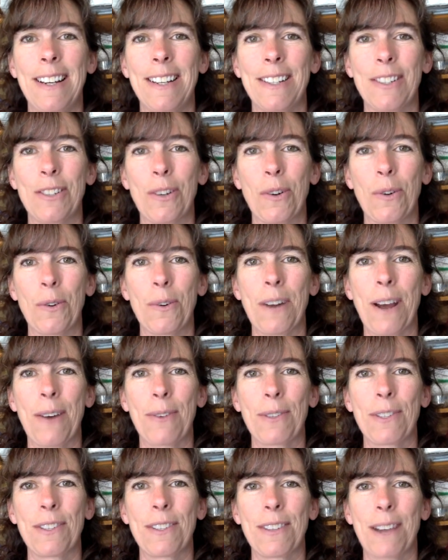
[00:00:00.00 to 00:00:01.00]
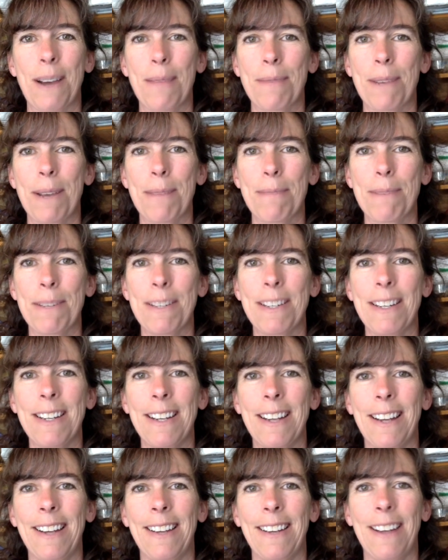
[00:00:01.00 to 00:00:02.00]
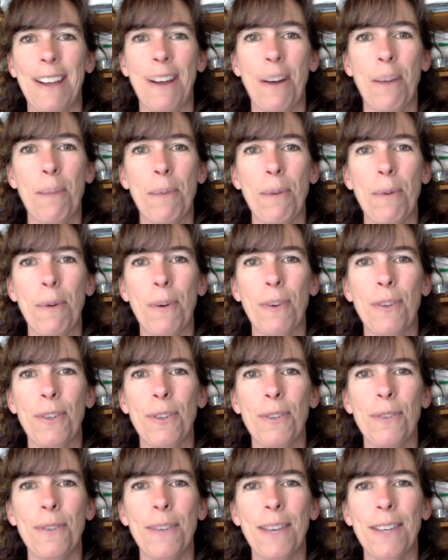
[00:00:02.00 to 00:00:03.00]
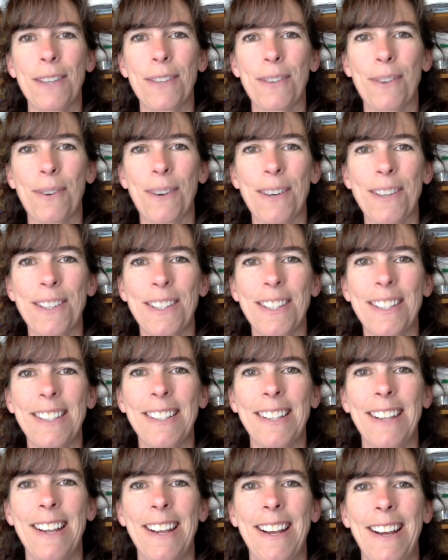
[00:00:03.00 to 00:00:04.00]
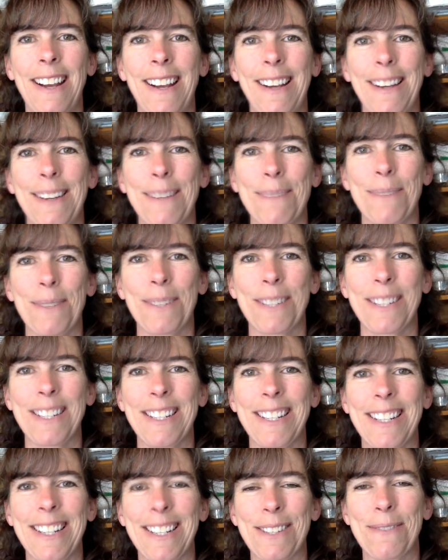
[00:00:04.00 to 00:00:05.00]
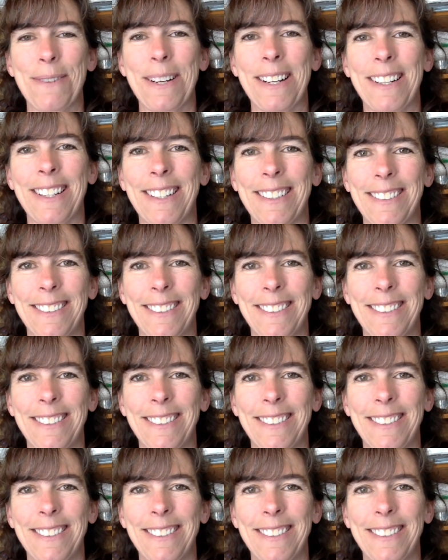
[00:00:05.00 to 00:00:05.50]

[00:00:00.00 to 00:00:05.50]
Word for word: So now it's time to get busy, and I hope you are too. Thanks for watching, and we'll see you next week.